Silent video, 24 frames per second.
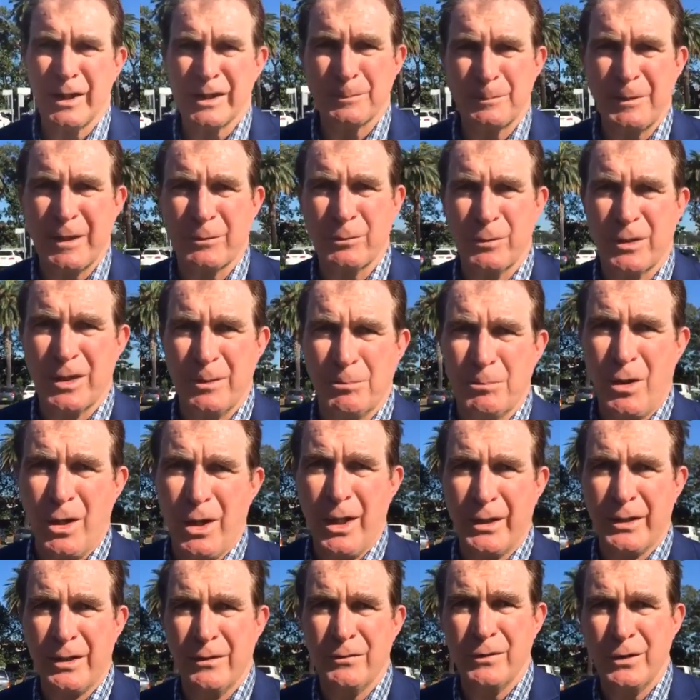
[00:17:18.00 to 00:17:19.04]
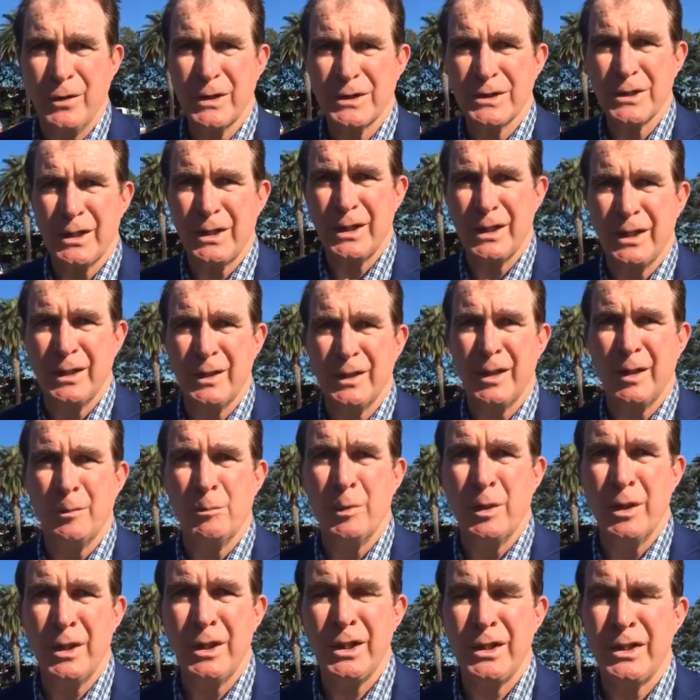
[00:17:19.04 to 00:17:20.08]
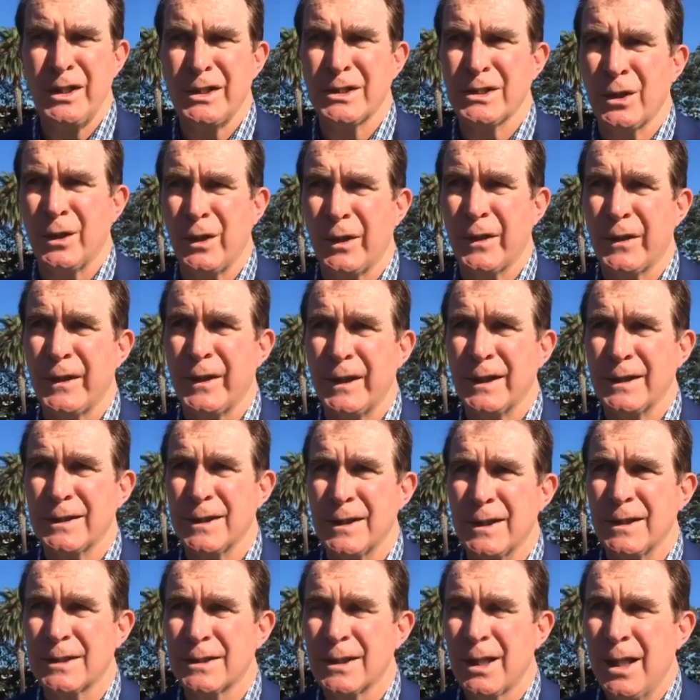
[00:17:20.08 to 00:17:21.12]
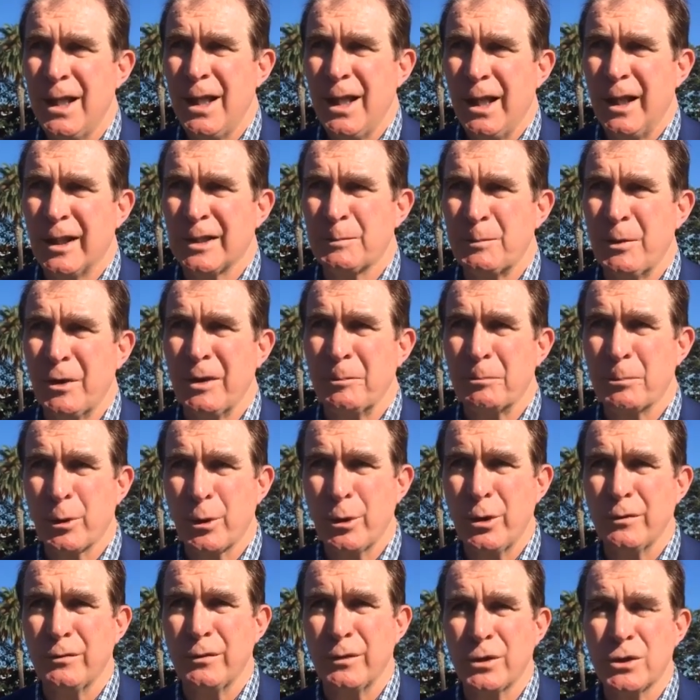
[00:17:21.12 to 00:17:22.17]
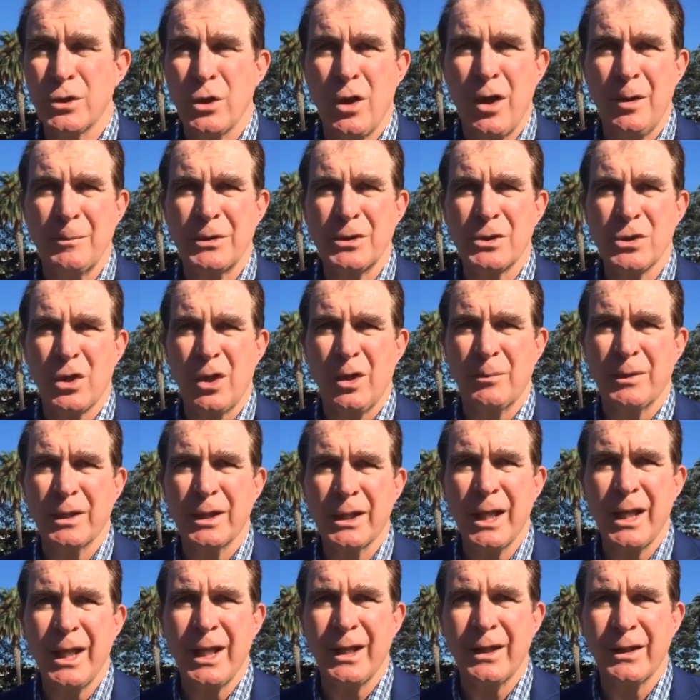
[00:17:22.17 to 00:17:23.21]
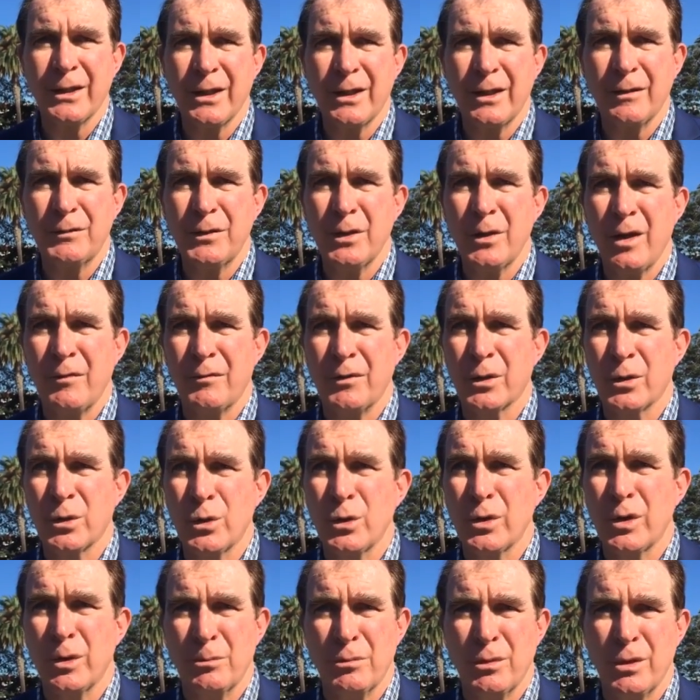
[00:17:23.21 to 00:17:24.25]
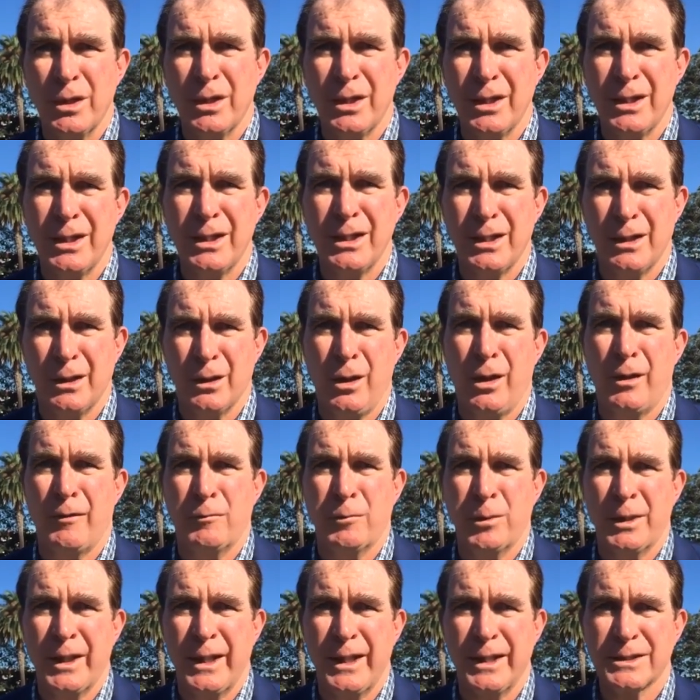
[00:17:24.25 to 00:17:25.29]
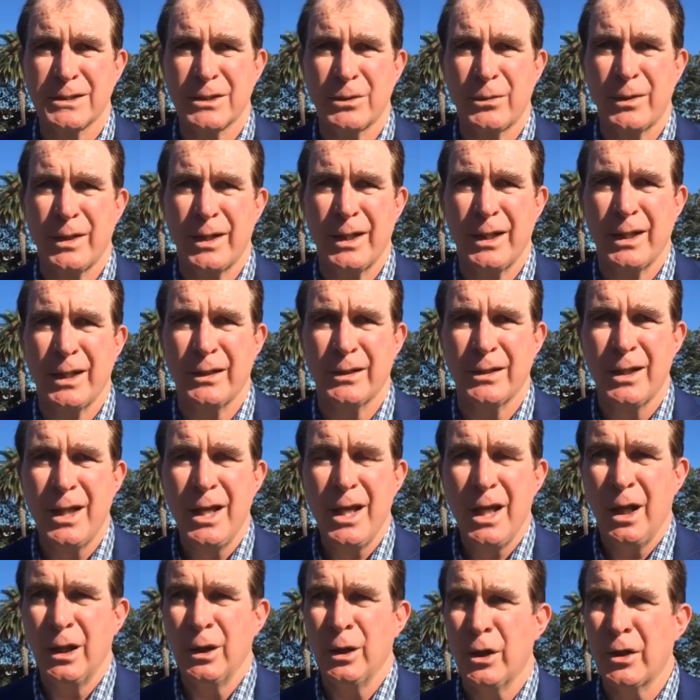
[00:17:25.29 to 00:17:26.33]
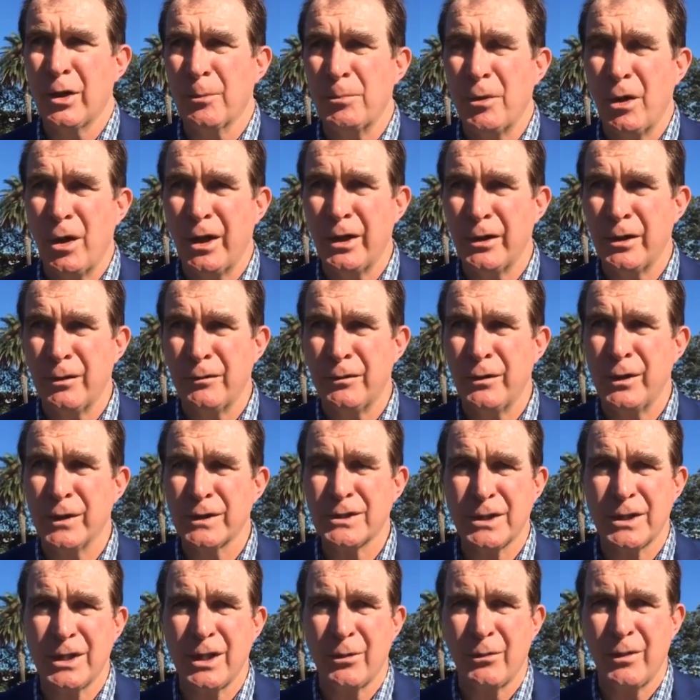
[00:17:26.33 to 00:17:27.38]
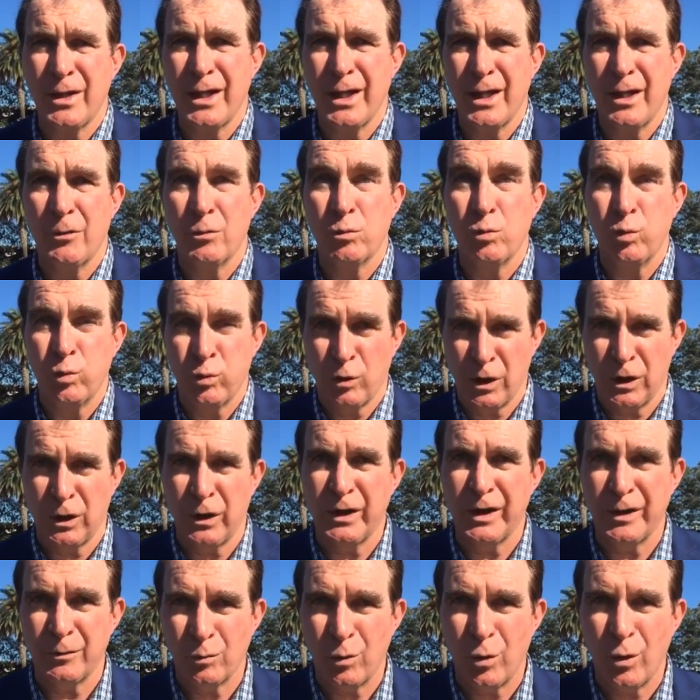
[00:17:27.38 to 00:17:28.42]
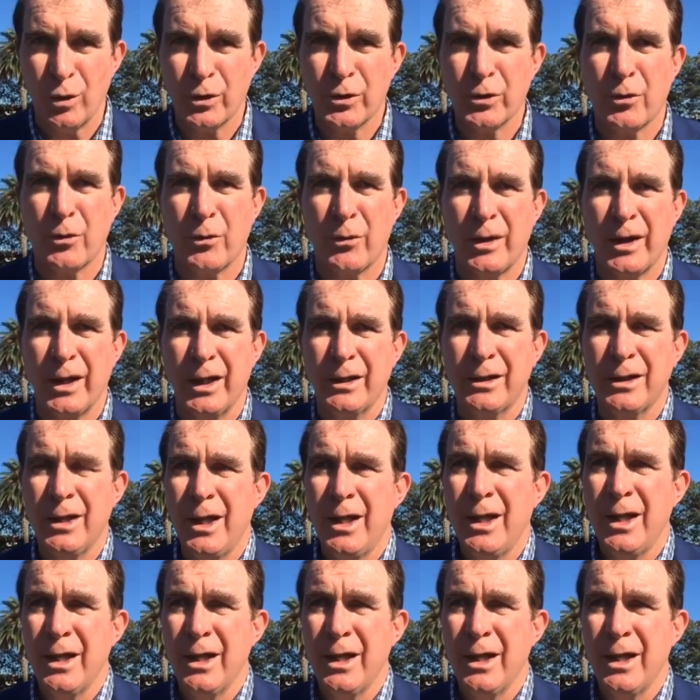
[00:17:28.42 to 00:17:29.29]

aspect with the biodiversity and the amenity side of things is it's been proven time and time again that if you have a good amenity, a lot of plants around, a lot of biodiversity around, clean water around,